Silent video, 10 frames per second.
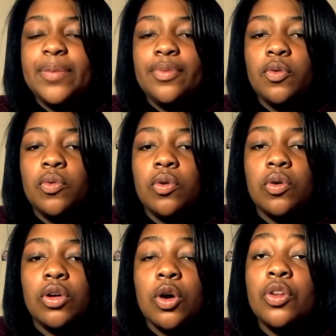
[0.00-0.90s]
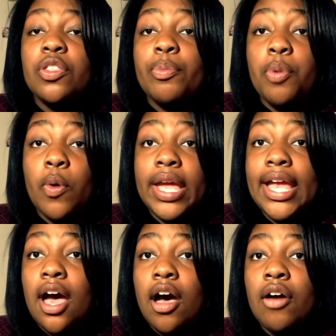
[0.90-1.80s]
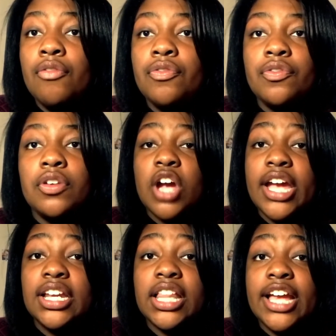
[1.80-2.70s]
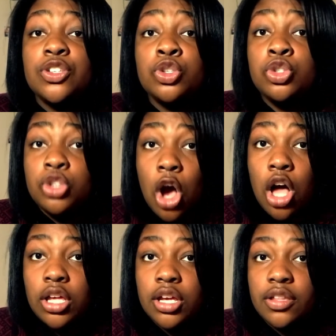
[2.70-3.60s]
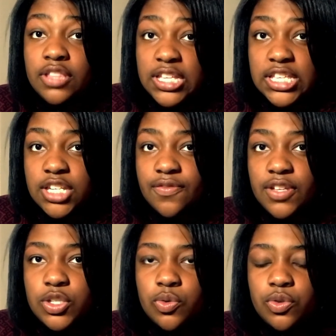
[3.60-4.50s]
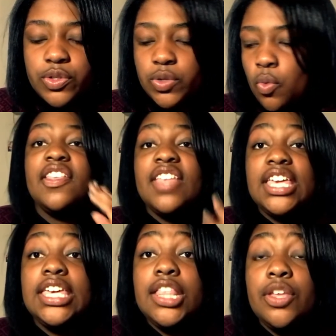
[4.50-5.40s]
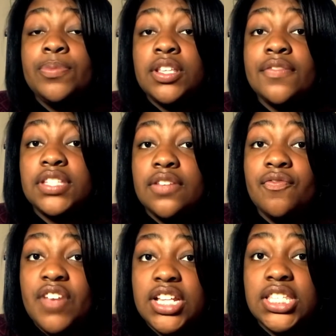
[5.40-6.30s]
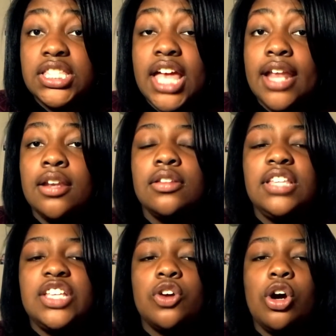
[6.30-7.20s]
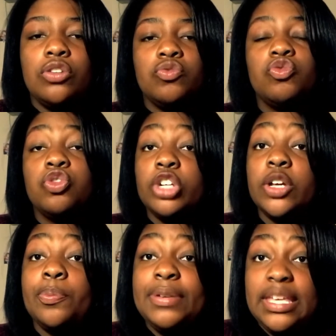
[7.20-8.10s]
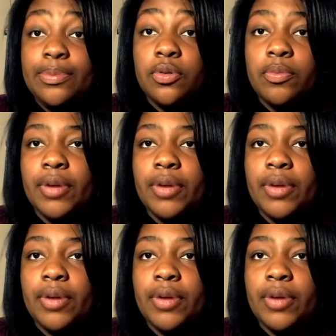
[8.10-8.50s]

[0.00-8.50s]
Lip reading: people will go to the point of trying to stalk these individuals, and then they can get themselves convinced that these aren't real people,